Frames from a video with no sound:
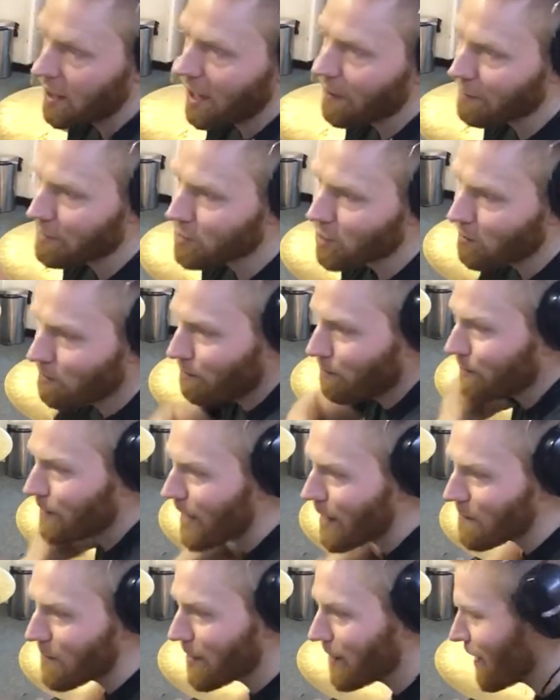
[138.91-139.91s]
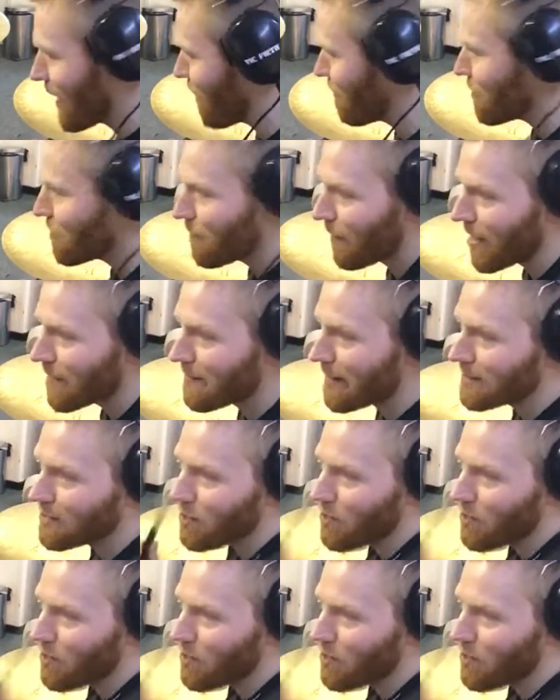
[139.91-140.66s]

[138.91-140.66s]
And we'll stop yabbering and get on with playing, man.